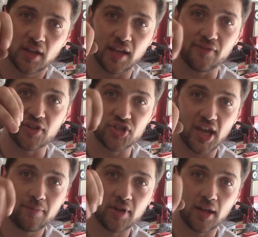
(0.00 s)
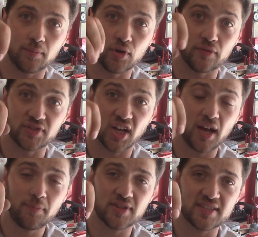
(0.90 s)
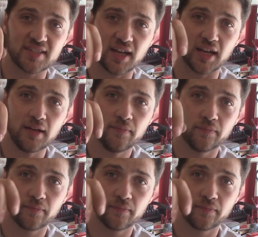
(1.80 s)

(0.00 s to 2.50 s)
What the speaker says: If the jam nut moves up the stud,